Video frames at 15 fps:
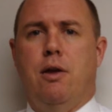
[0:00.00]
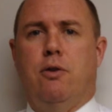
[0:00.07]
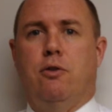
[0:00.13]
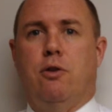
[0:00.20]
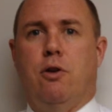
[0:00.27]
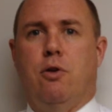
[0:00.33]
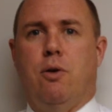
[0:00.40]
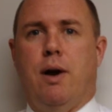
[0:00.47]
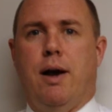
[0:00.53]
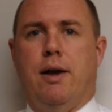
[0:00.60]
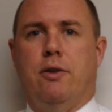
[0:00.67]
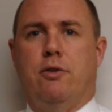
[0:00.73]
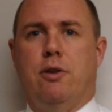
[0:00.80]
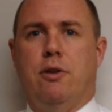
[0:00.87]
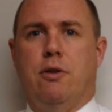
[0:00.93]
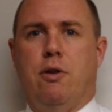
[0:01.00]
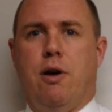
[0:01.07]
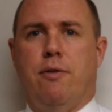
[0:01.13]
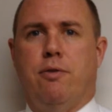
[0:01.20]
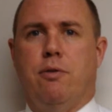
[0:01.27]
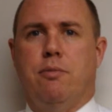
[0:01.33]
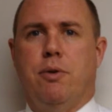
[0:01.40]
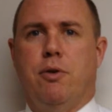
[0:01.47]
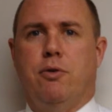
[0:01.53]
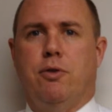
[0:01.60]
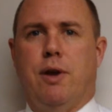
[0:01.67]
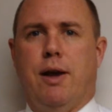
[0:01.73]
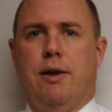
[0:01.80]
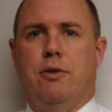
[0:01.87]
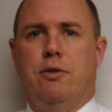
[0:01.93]
So I see the law from both
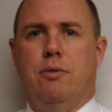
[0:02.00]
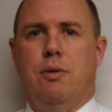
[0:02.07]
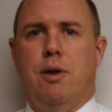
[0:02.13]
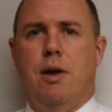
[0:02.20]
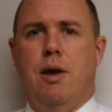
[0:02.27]
sides.